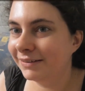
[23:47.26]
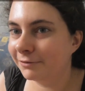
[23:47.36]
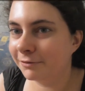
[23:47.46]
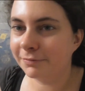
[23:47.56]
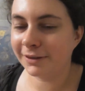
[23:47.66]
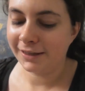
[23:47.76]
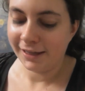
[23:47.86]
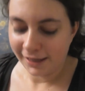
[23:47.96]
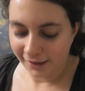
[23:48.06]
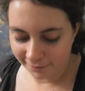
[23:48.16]
Oops.
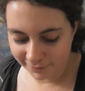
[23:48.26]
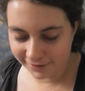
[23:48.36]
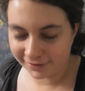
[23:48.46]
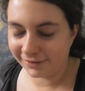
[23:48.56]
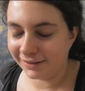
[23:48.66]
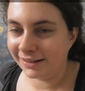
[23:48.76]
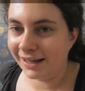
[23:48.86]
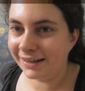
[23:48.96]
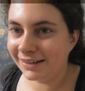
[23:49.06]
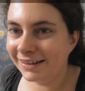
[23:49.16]
I basically
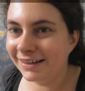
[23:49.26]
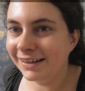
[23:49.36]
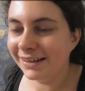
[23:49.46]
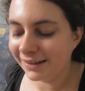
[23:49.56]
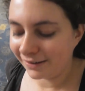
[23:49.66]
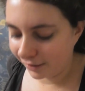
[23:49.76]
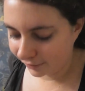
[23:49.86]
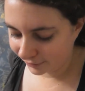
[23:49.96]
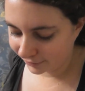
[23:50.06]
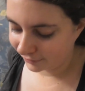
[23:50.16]
like
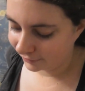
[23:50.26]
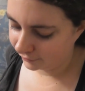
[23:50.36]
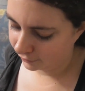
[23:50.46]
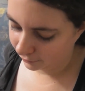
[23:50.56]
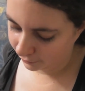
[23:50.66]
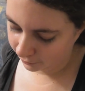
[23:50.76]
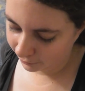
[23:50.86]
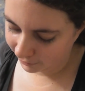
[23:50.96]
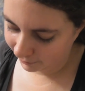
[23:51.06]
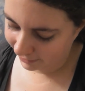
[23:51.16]
coloured in all
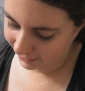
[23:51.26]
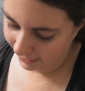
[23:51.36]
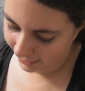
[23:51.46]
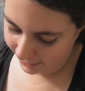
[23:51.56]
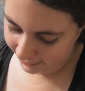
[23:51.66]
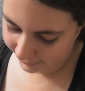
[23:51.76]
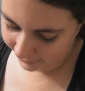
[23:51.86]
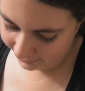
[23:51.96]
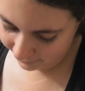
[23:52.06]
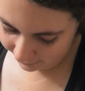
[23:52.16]
the main
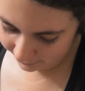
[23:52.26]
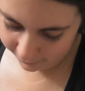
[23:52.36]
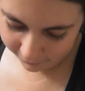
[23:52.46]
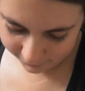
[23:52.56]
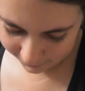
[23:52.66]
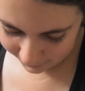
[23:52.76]
characters, and